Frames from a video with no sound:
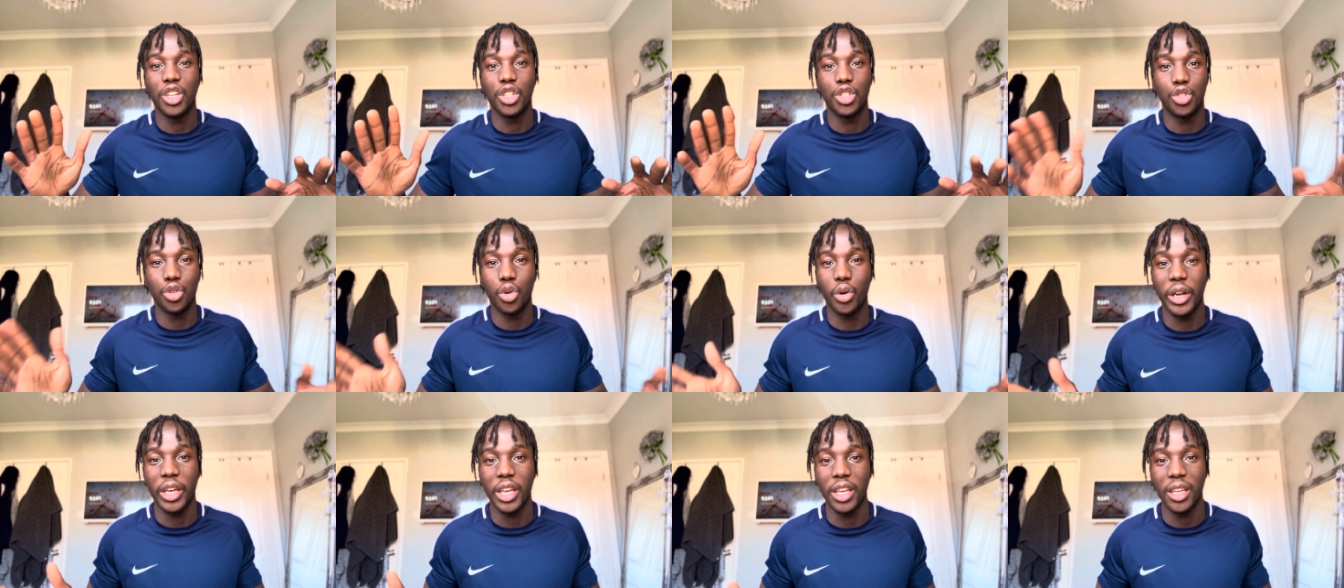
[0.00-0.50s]

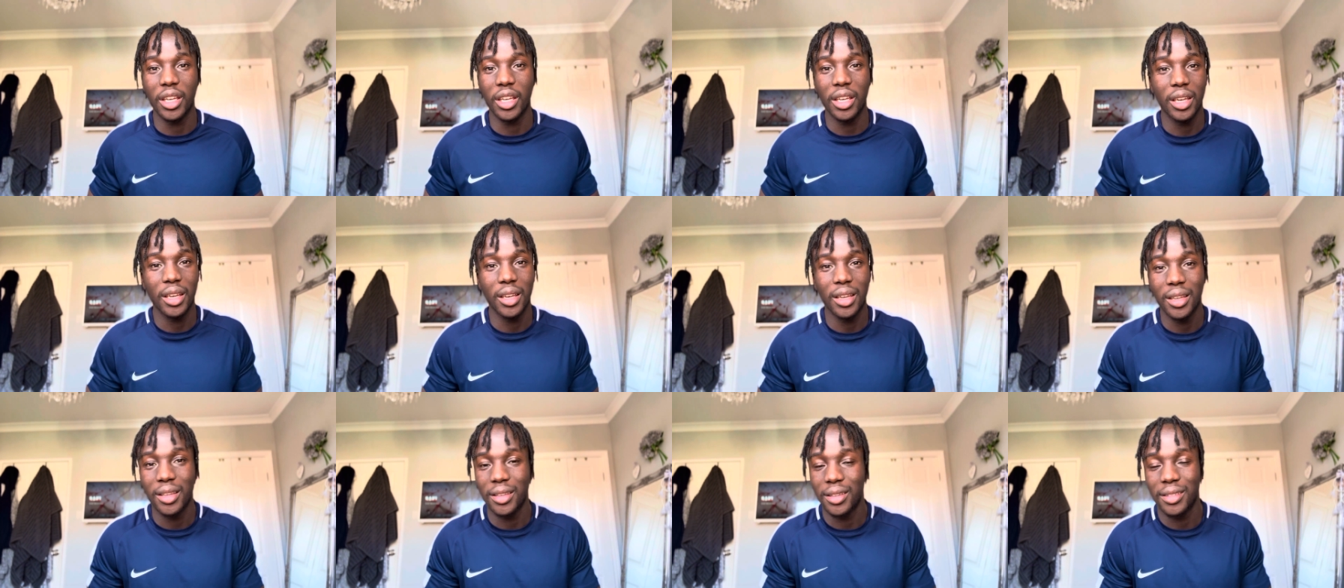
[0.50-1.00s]
joy.
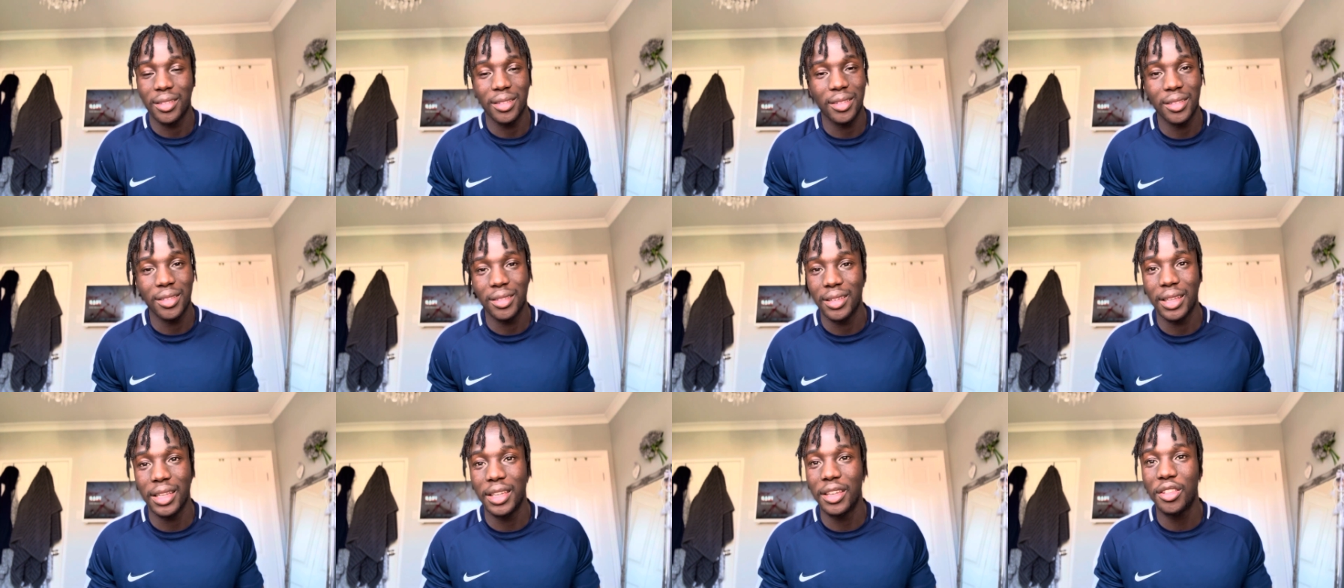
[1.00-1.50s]

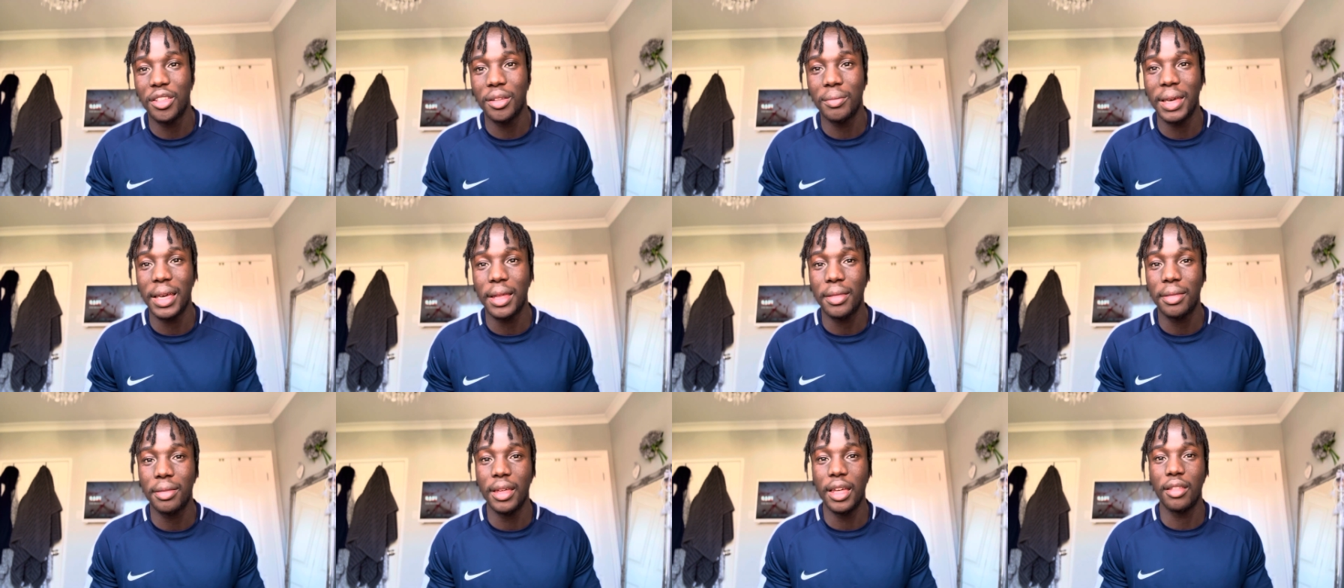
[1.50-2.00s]
It doesn't
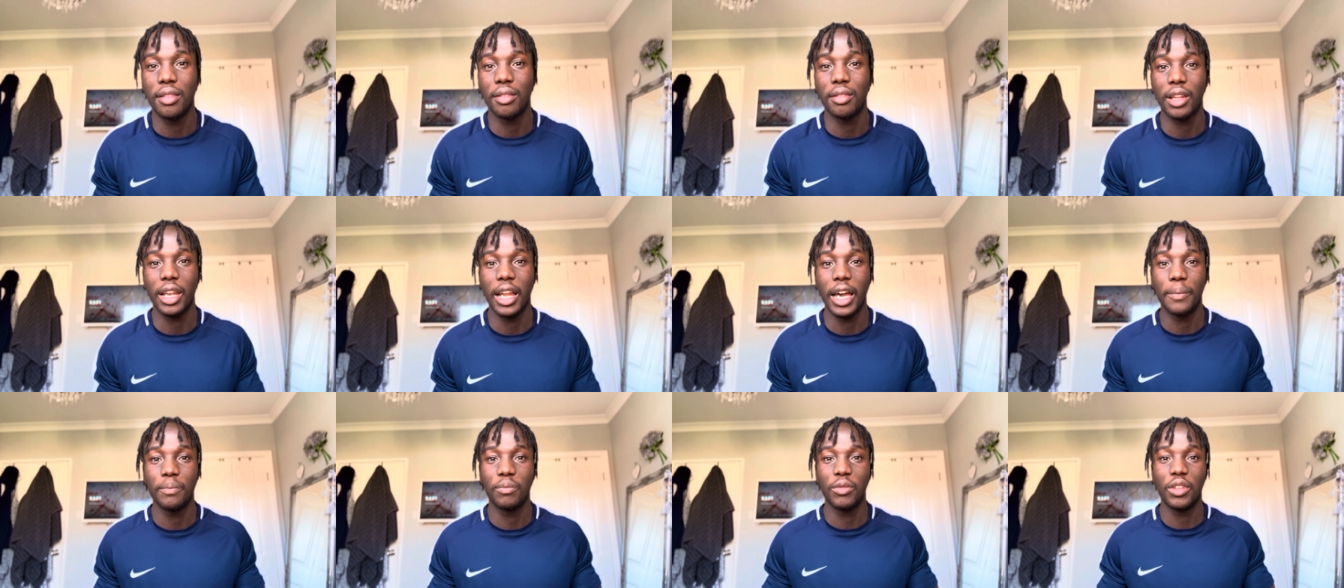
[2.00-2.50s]
make sense.
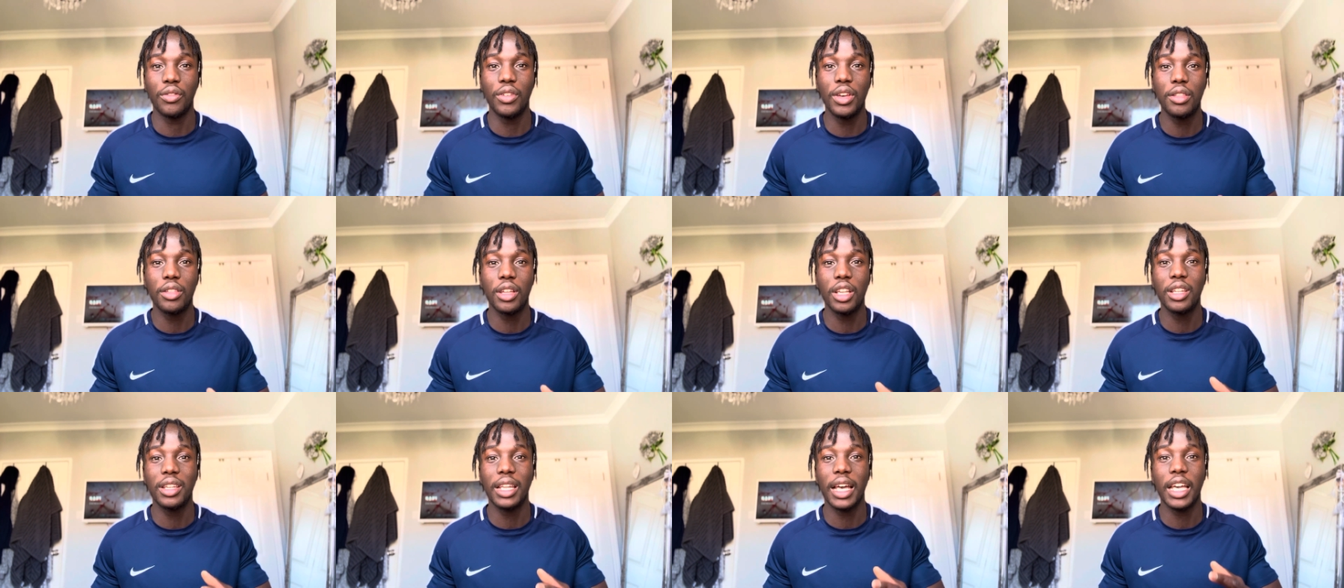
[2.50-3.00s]
Like, the
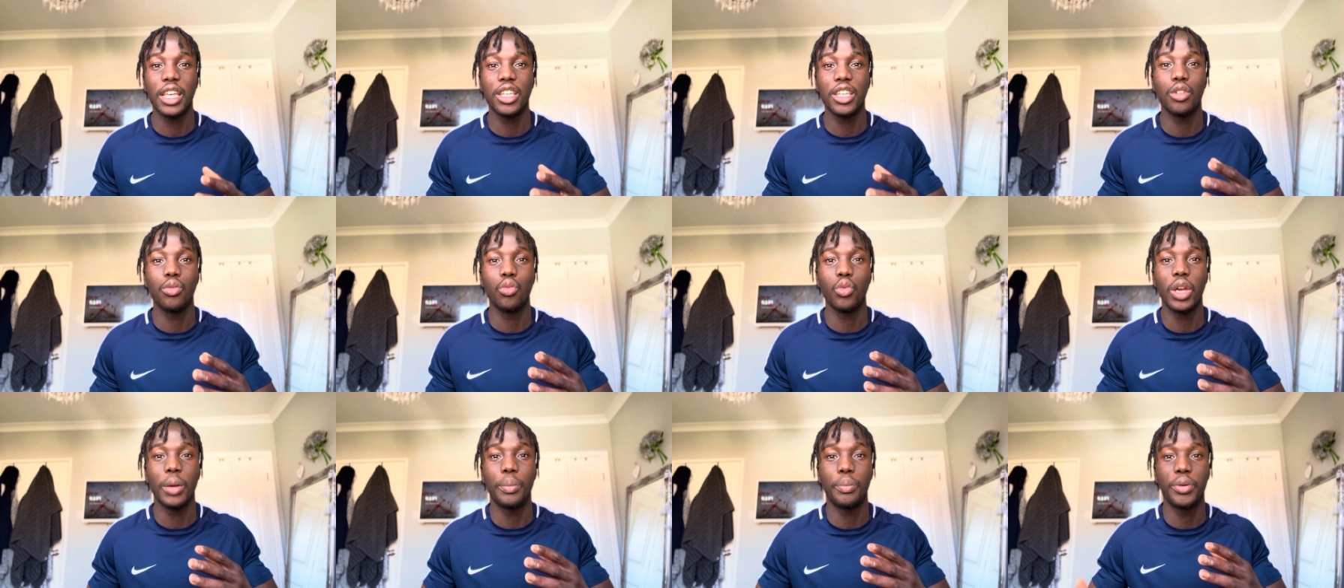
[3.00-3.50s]
reason that
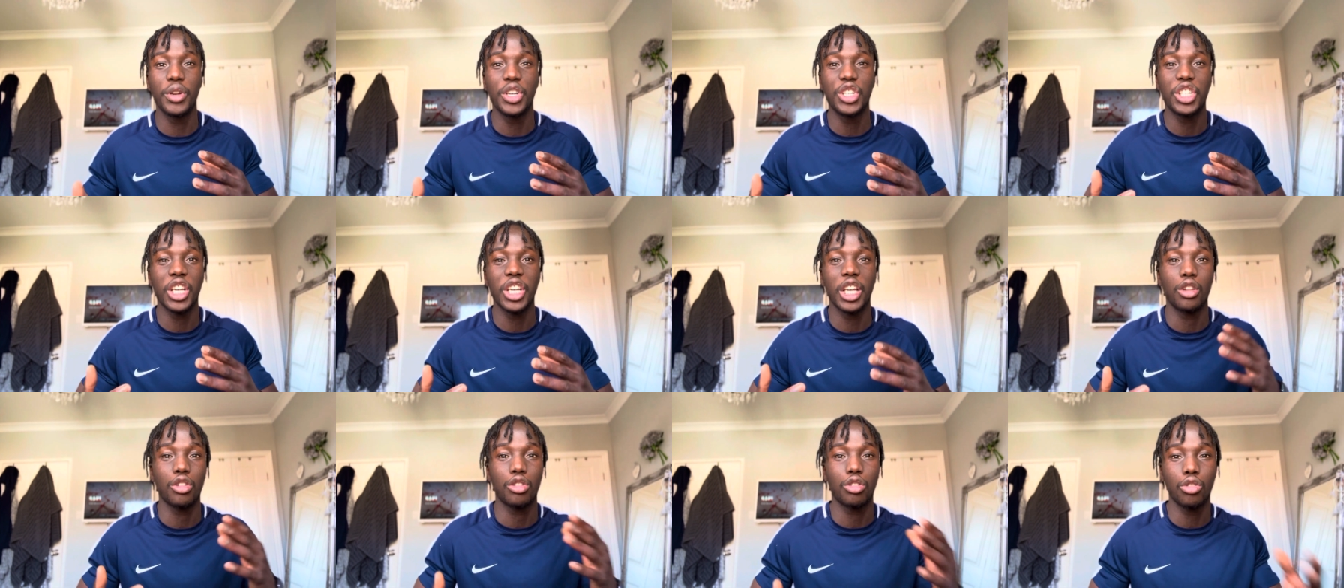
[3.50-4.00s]
we
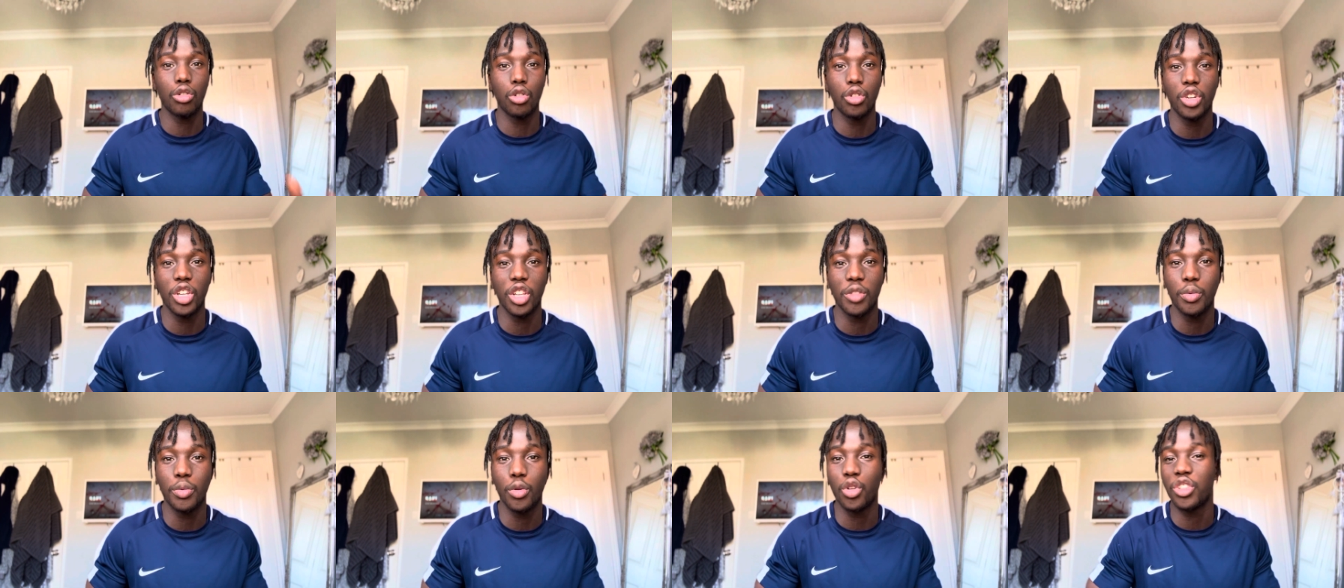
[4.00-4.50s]
appreciate the sun
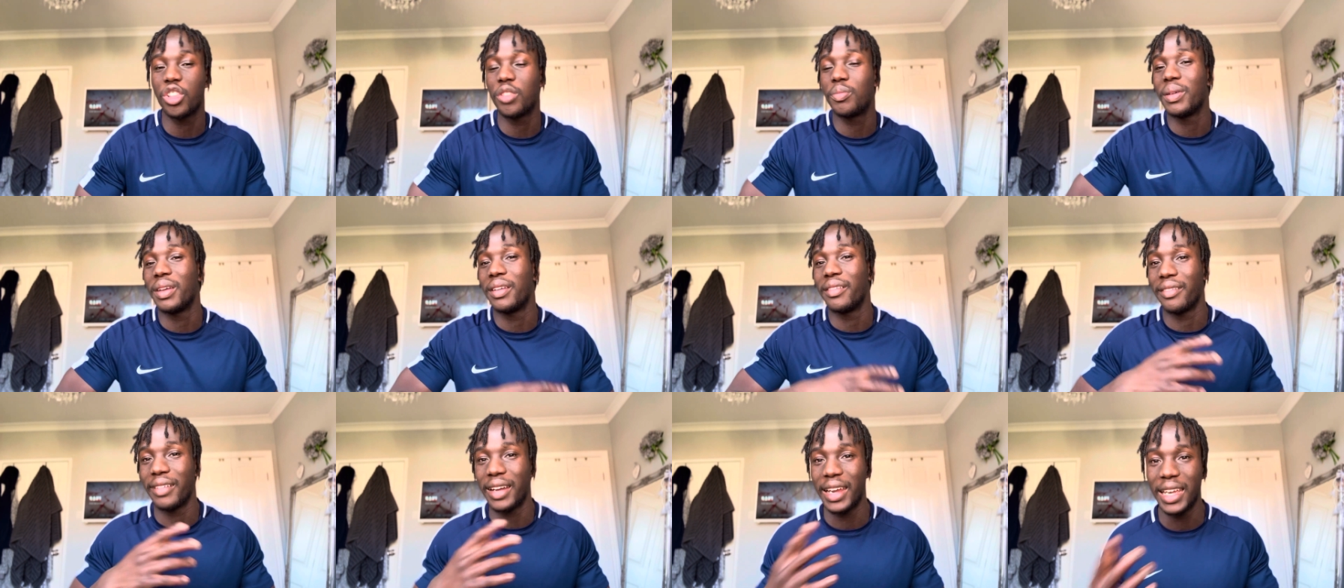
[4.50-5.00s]
is because it's
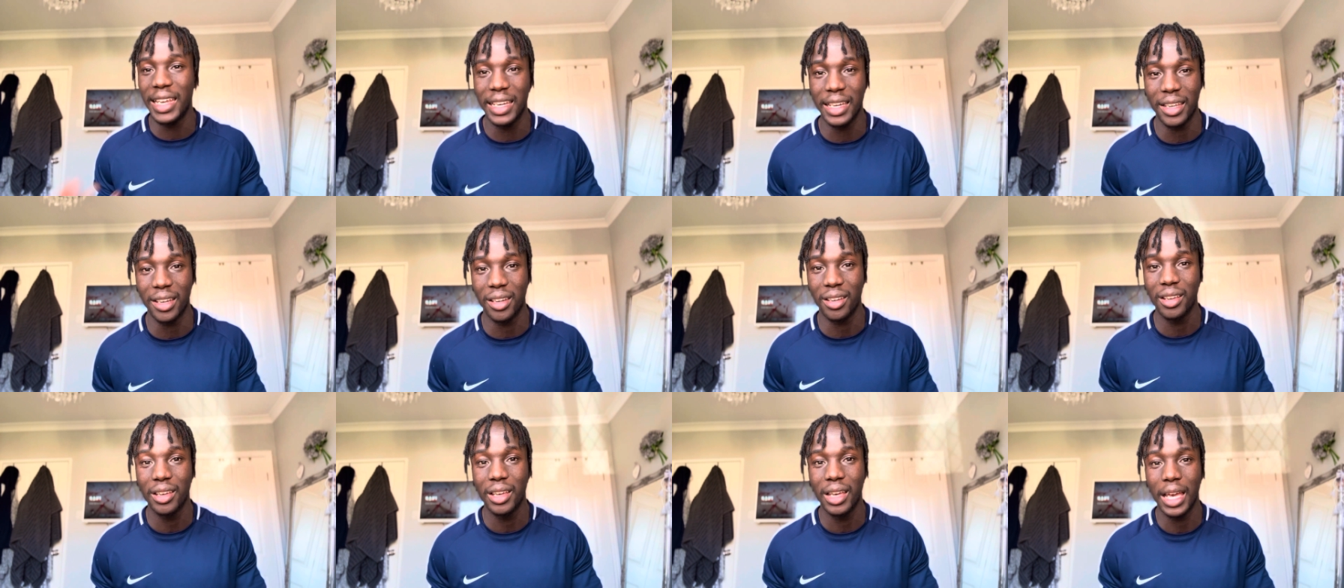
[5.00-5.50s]
been
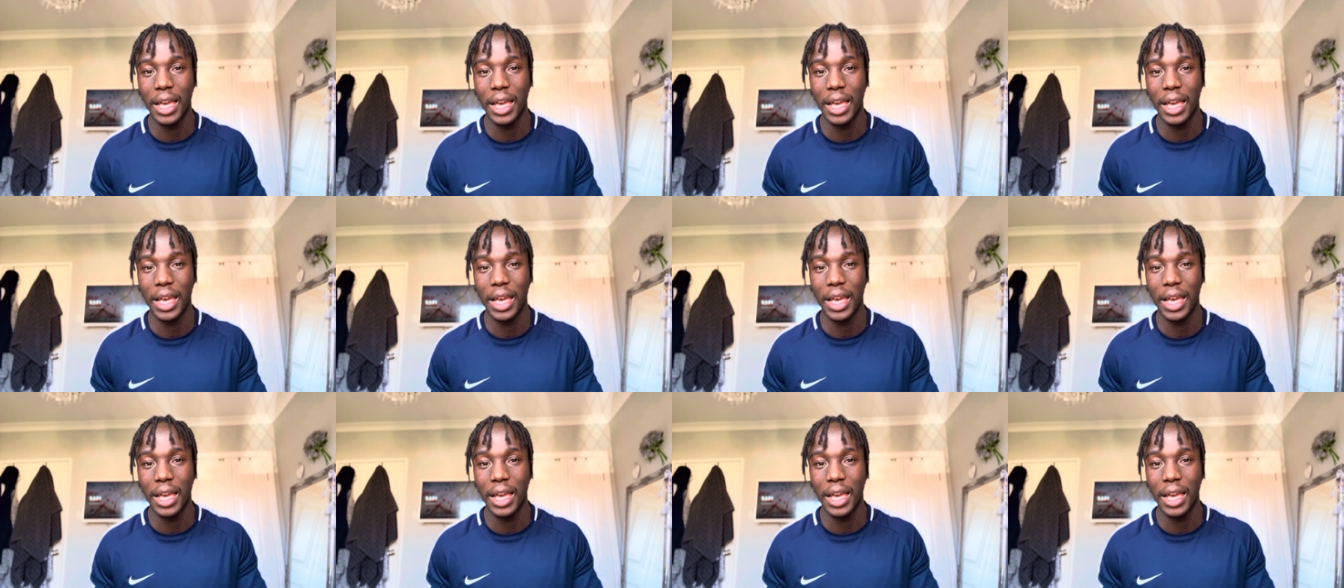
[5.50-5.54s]
raining.